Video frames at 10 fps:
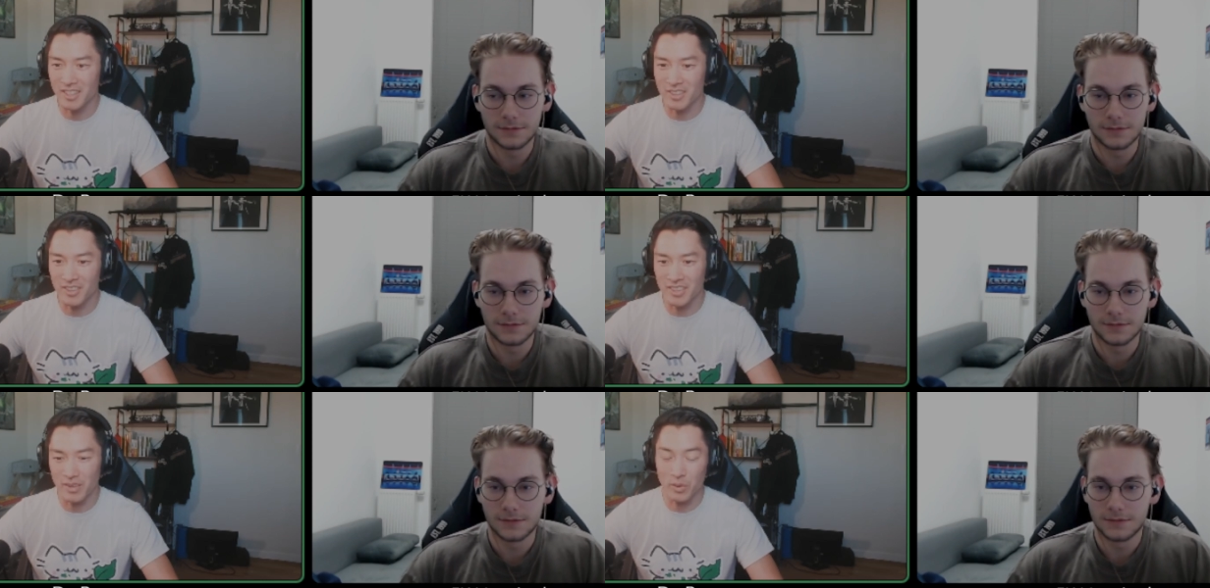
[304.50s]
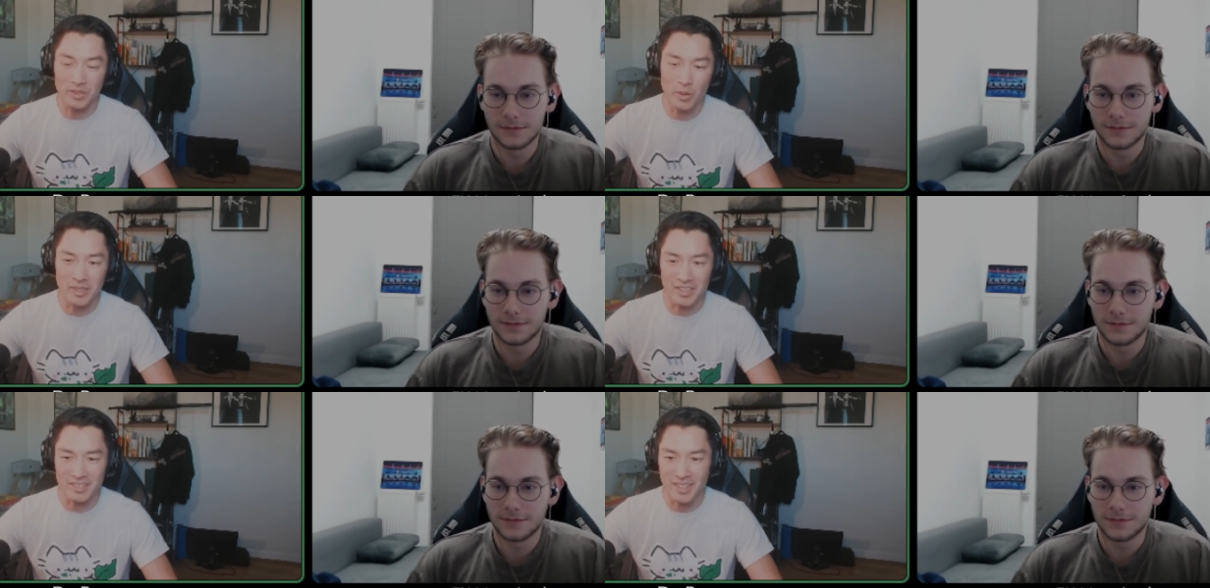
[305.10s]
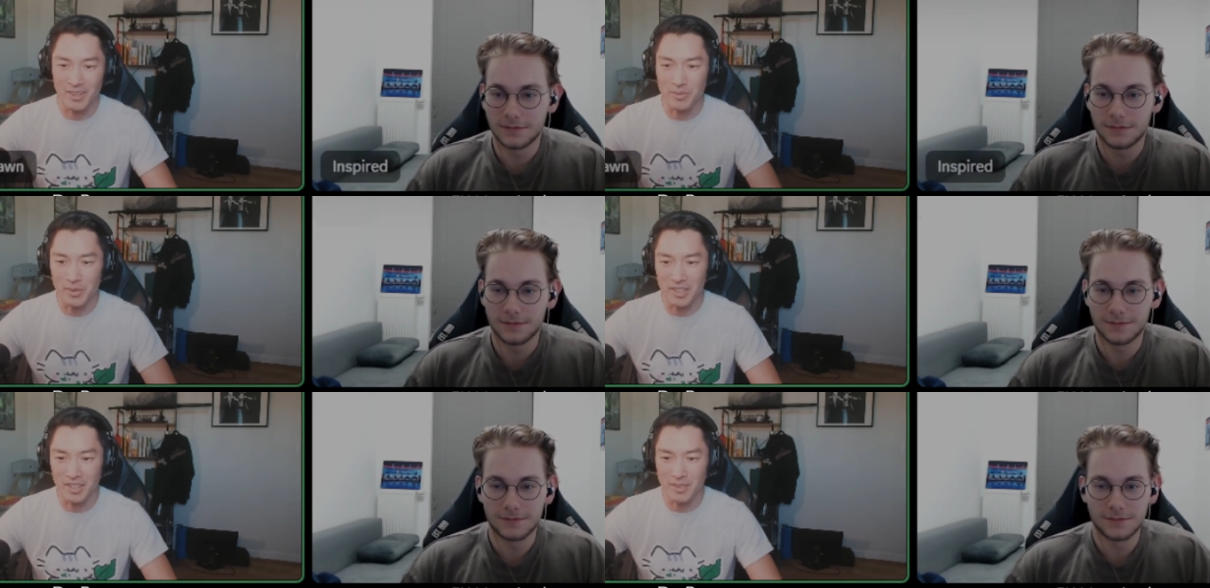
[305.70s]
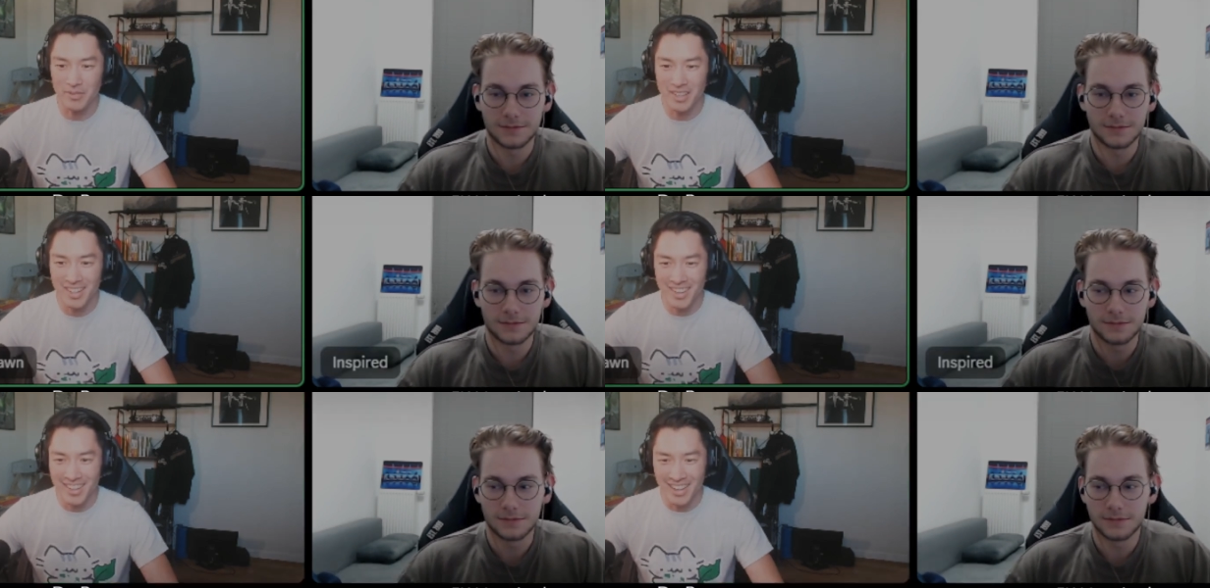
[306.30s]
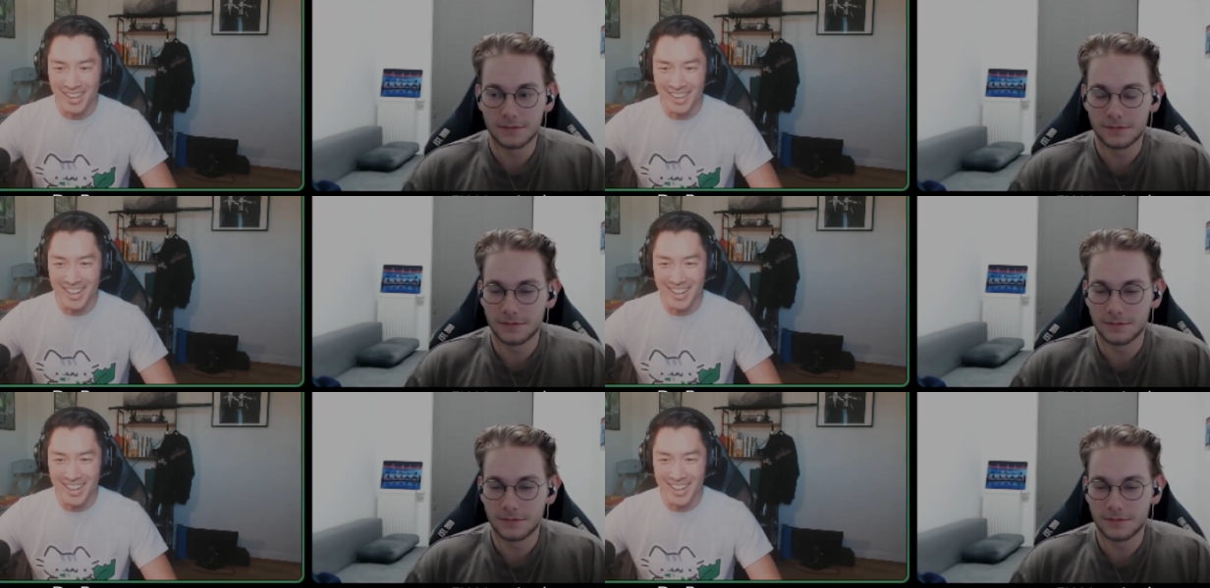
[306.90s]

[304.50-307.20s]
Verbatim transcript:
Speaker 1: currently. Well, nobody is now, but um and